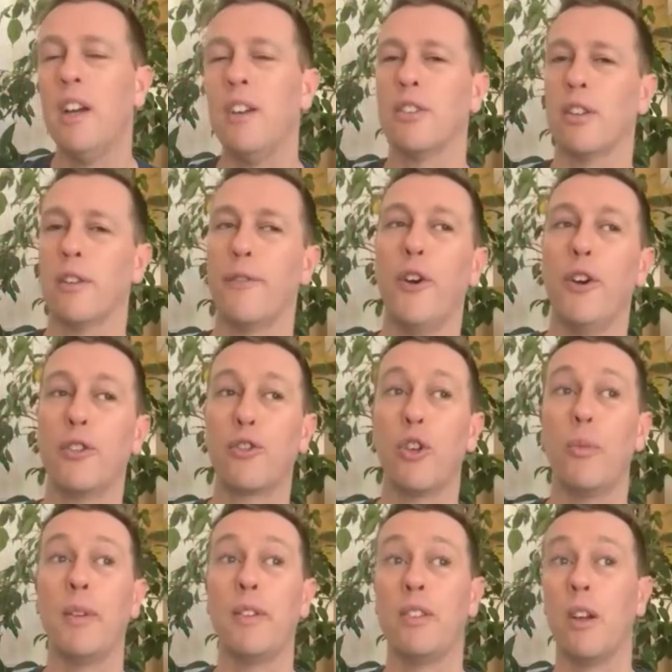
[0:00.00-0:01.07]
So the first
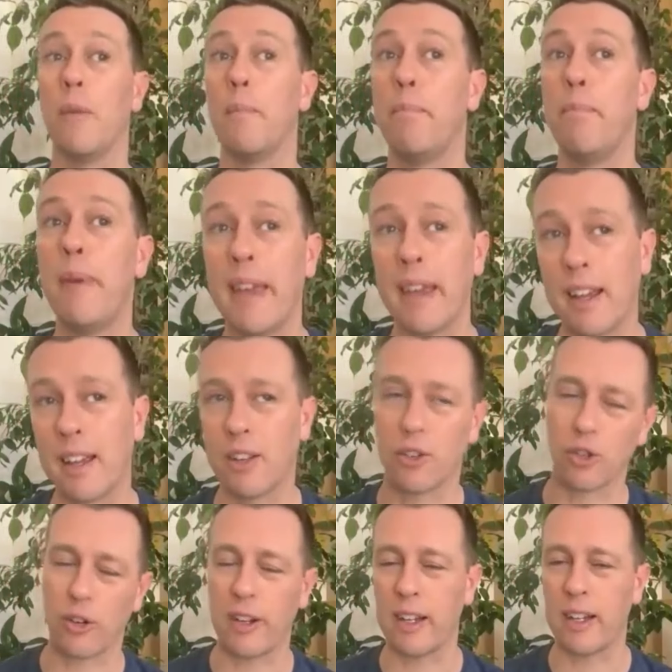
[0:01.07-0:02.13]
group is your big
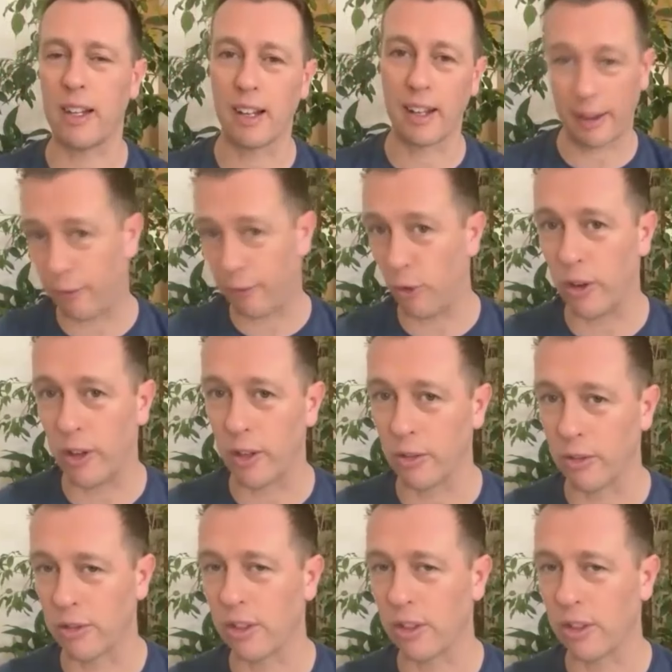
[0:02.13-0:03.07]
tree leaf oils.